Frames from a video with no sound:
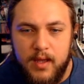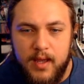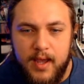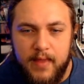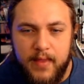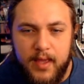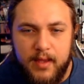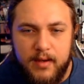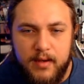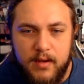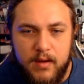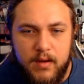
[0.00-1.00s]
And
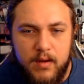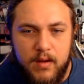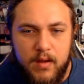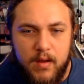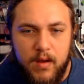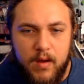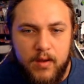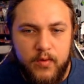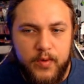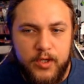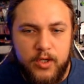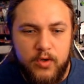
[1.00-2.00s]
then all you
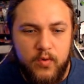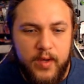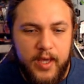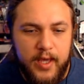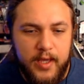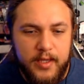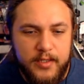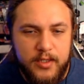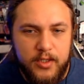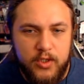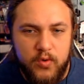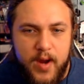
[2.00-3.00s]
would do is
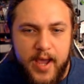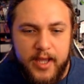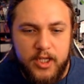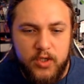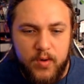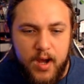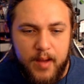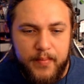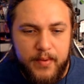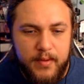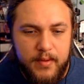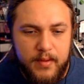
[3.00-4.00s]
drag and drop
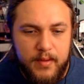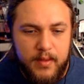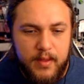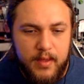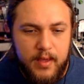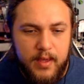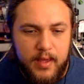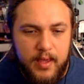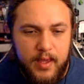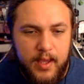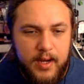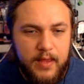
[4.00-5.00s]

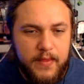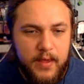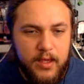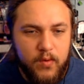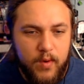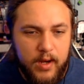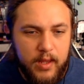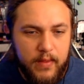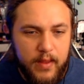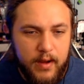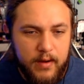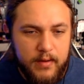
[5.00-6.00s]
anything you want in
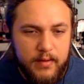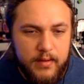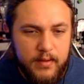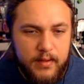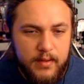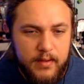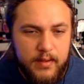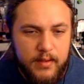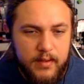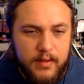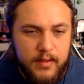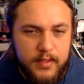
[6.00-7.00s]
there.
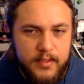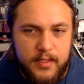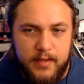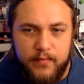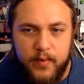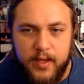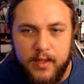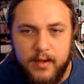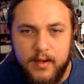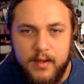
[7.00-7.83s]
Let's see if we can.